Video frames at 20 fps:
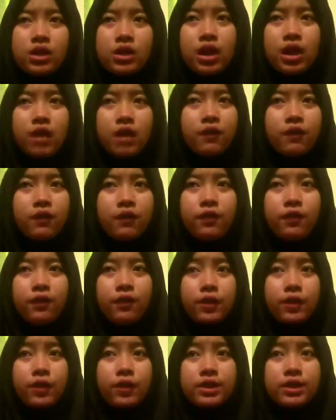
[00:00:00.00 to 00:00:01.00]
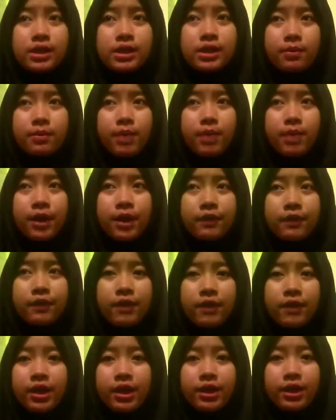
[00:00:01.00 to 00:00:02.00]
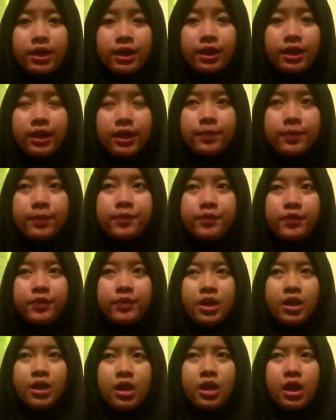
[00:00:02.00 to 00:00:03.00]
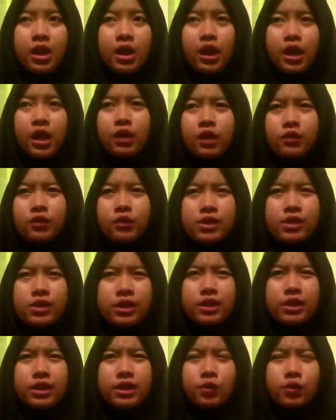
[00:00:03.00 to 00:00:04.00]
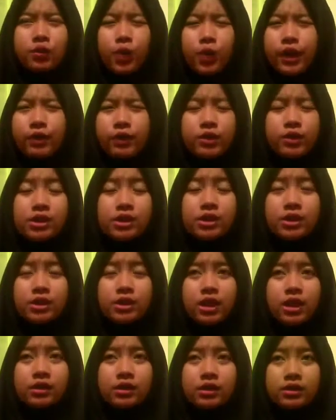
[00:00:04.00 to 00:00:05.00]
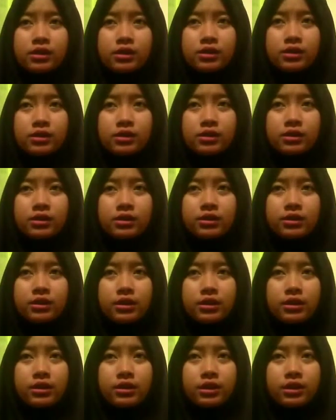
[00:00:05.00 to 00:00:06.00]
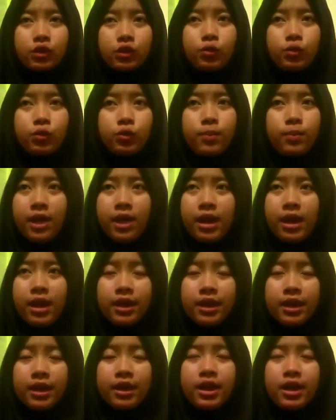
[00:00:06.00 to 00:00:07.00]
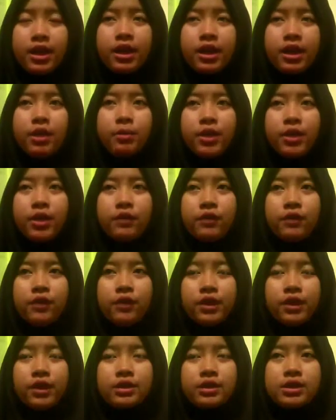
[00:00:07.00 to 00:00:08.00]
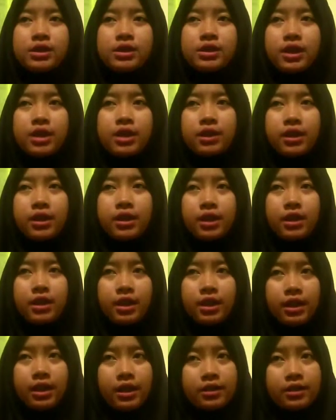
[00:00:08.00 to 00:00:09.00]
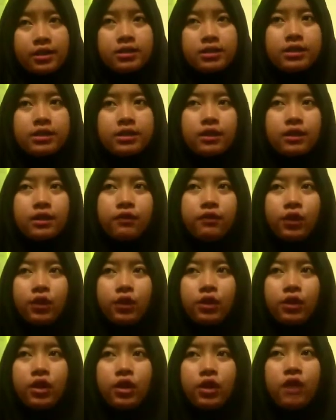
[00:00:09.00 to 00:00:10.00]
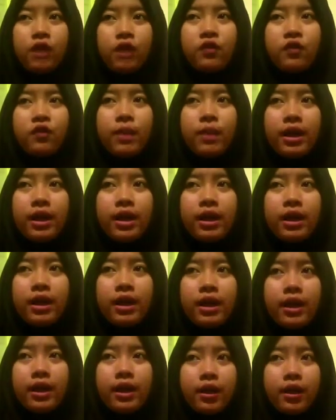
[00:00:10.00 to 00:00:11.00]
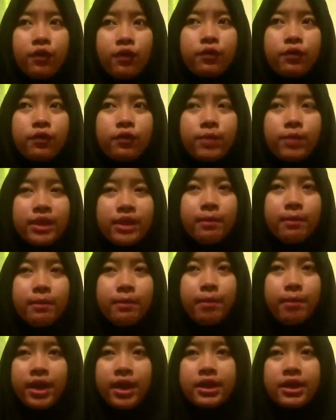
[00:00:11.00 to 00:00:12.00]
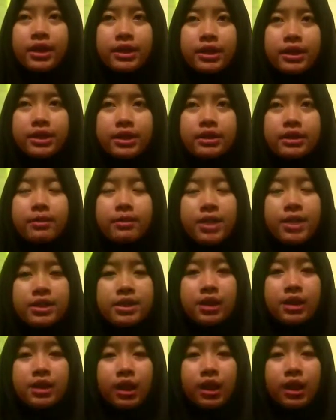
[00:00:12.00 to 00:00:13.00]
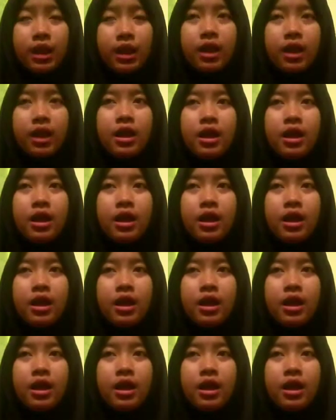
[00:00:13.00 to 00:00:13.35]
of forced by family, I was in when we started to play. My friend sat in the front of me peding the bicycle,